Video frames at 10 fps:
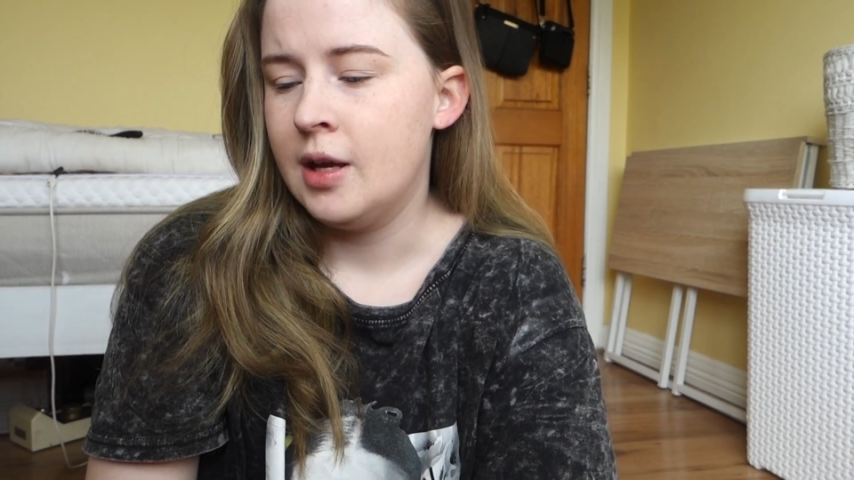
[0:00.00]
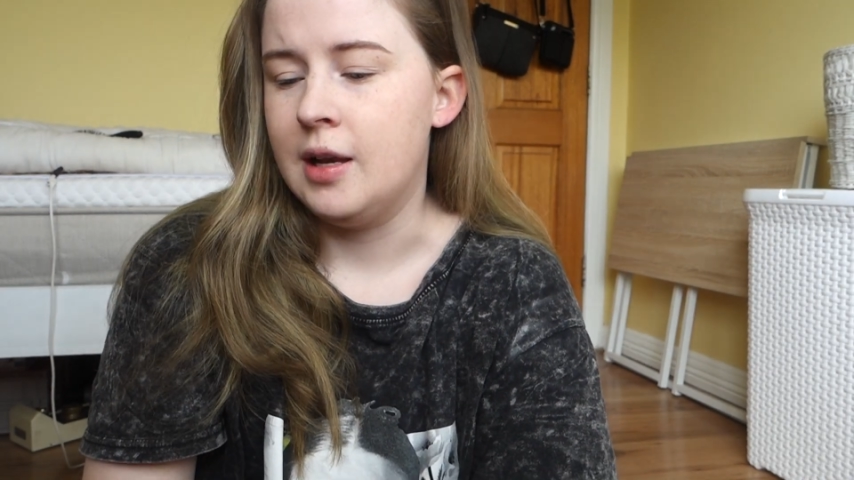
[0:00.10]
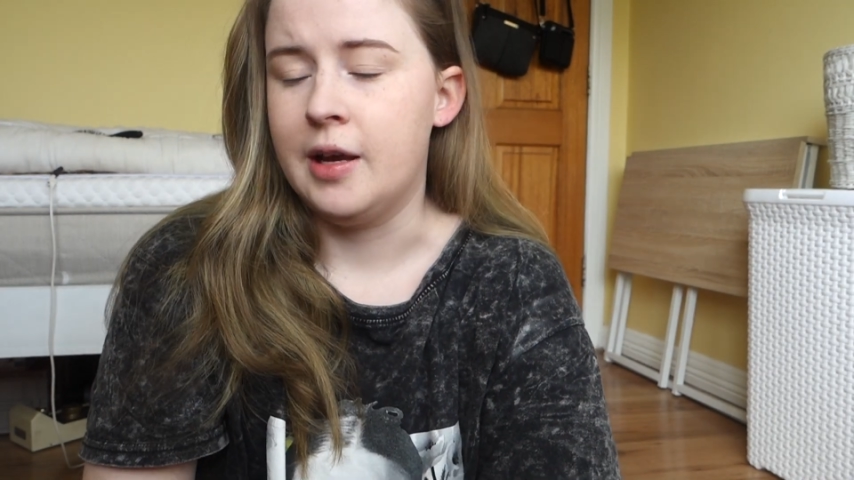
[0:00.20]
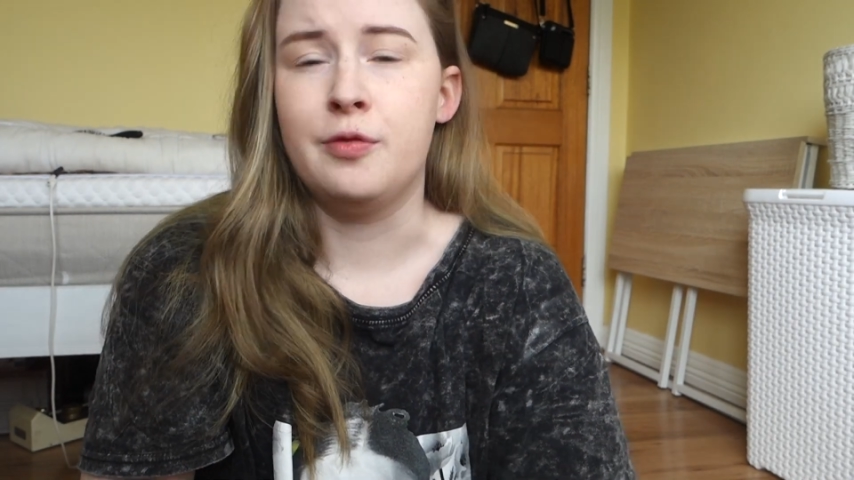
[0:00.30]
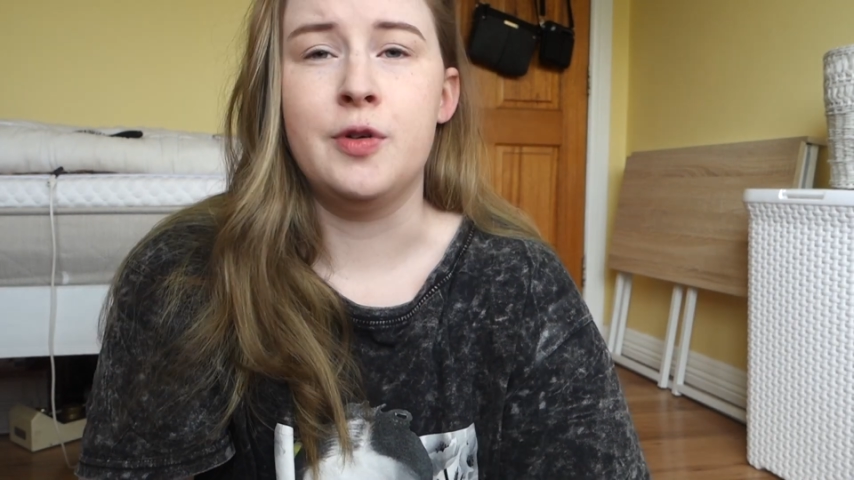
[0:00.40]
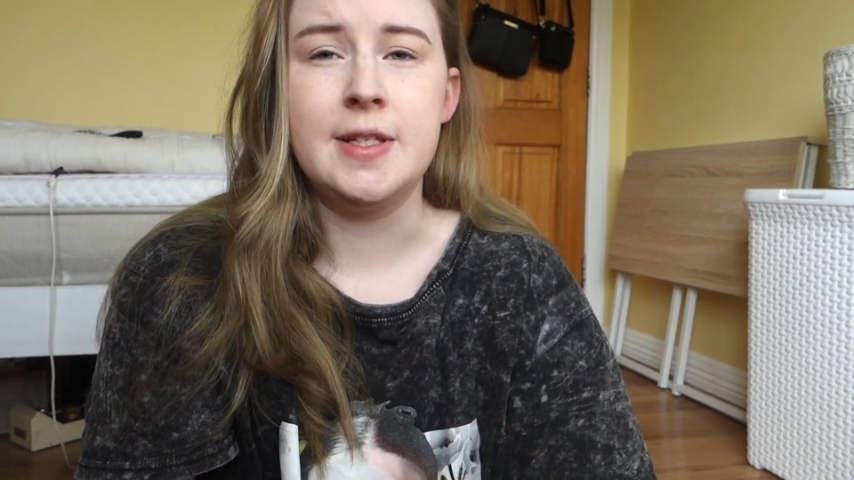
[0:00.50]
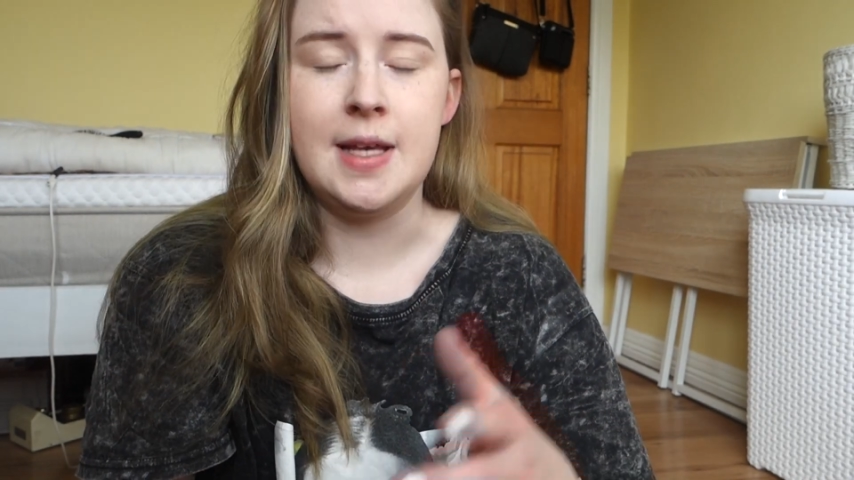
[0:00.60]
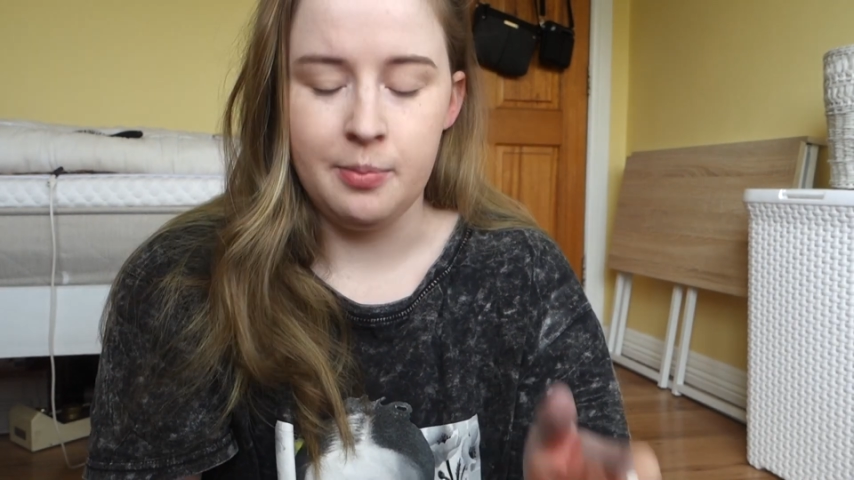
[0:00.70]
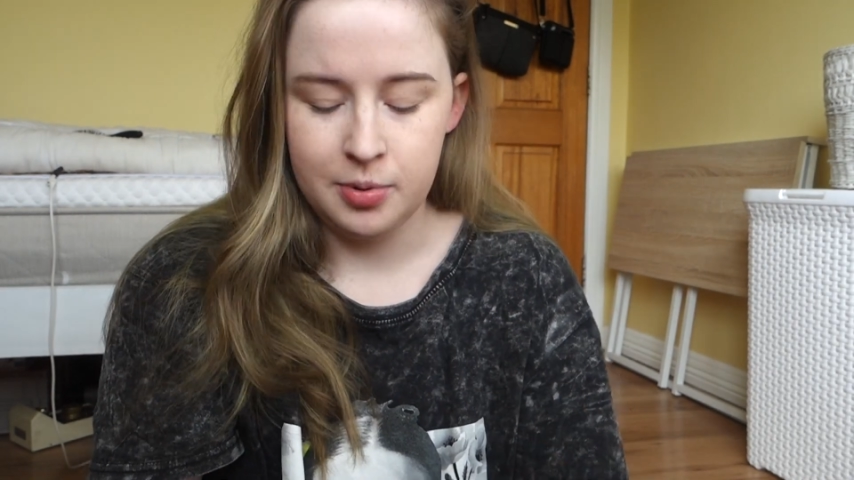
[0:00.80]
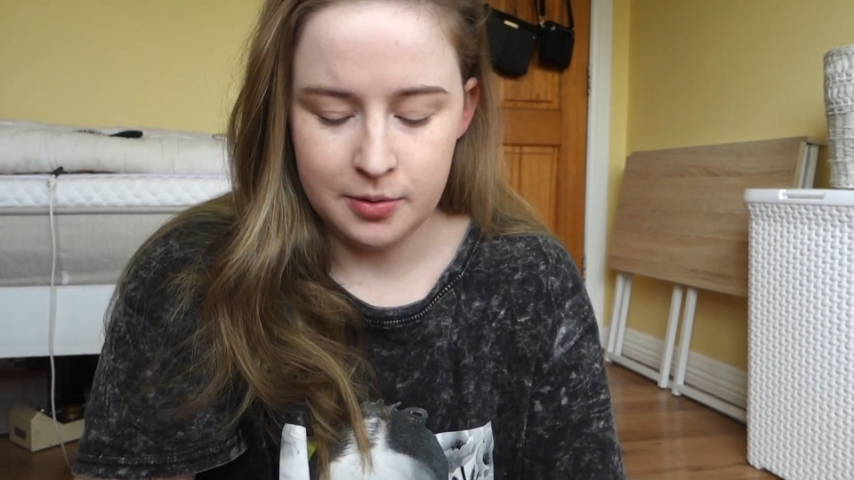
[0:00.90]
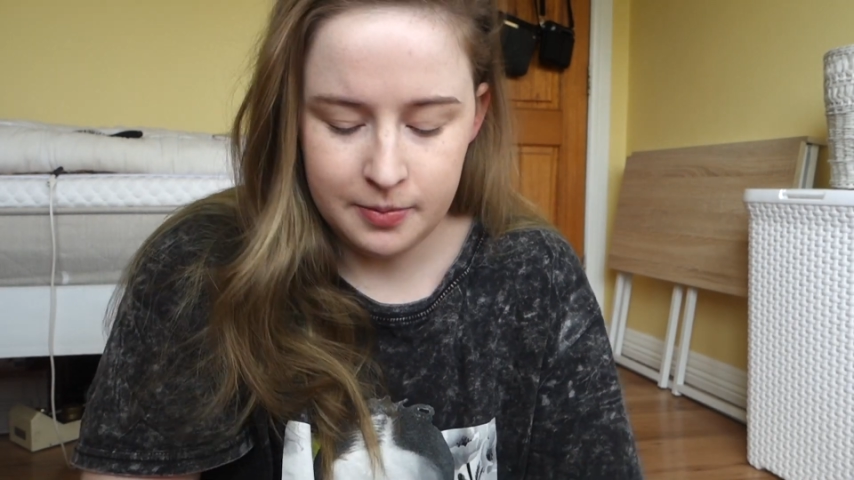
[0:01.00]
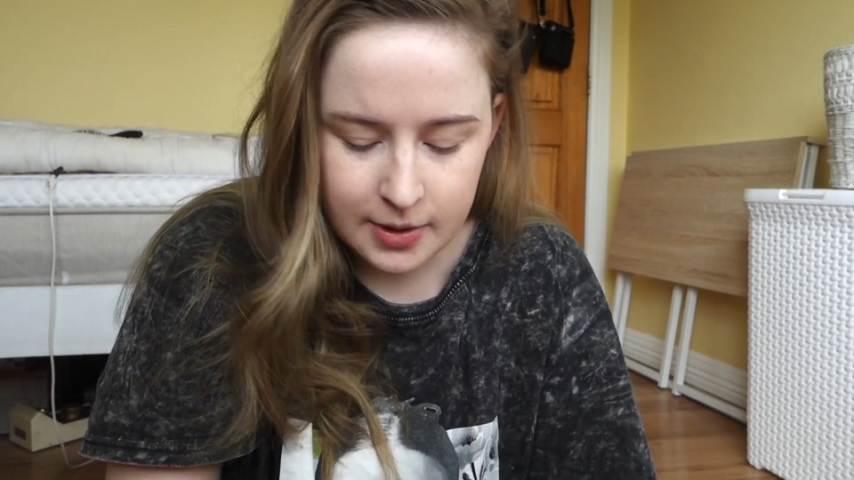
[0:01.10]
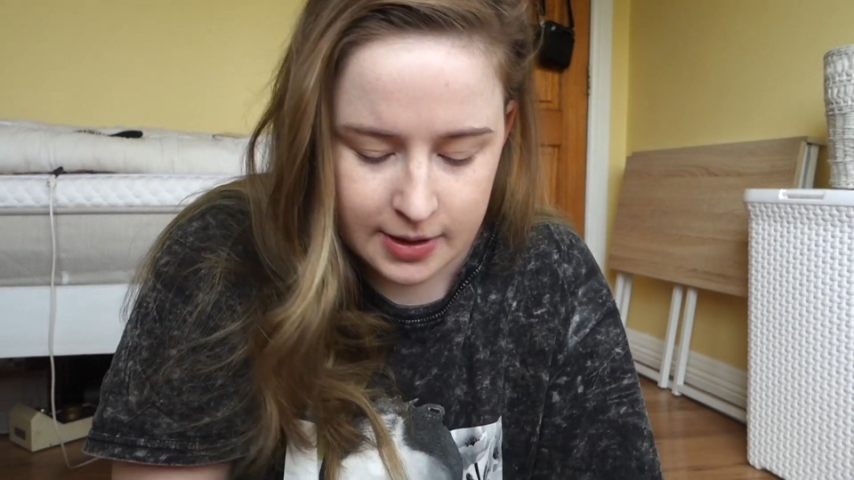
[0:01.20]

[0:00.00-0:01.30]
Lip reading: Like, for example,